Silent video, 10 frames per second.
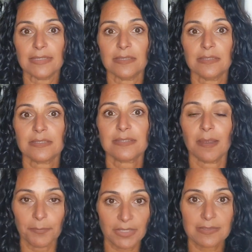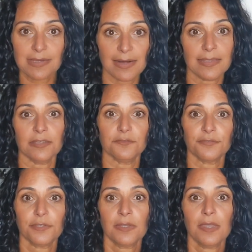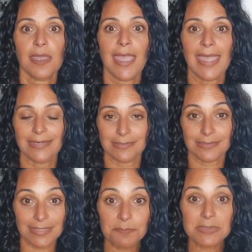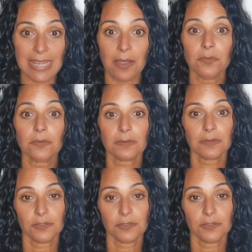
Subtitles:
Something's got to give, and deep down,